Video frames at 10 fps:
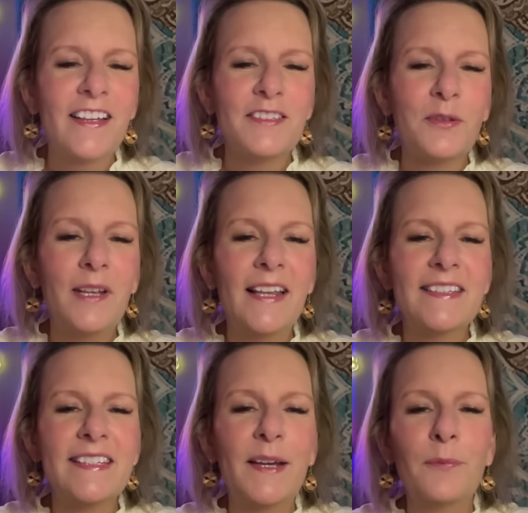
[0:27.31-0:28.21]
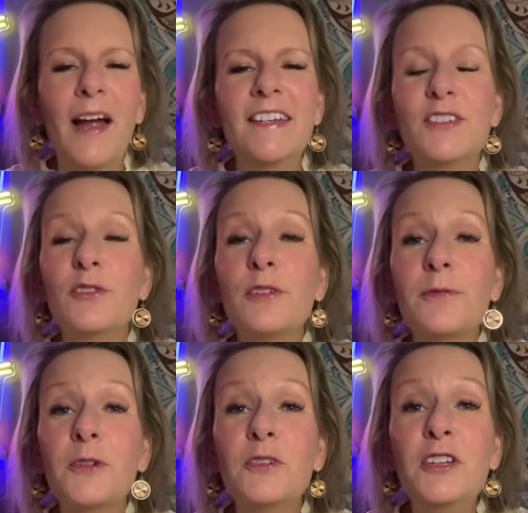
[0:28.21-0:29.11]
So let's get right to it.
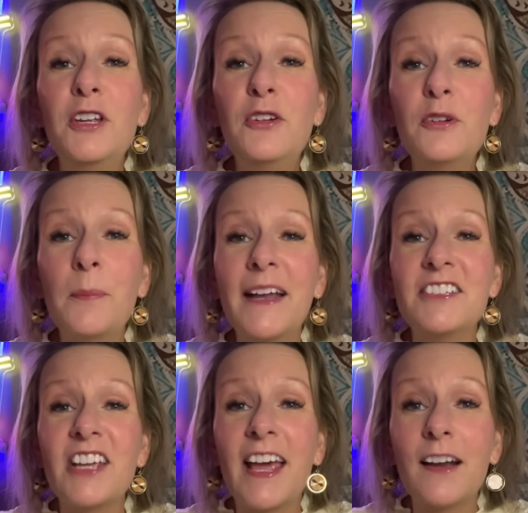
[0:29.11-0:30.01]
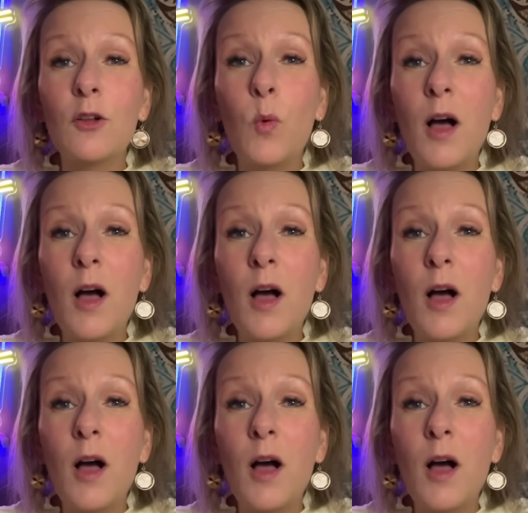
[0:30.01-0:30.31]
If you're new to my channel,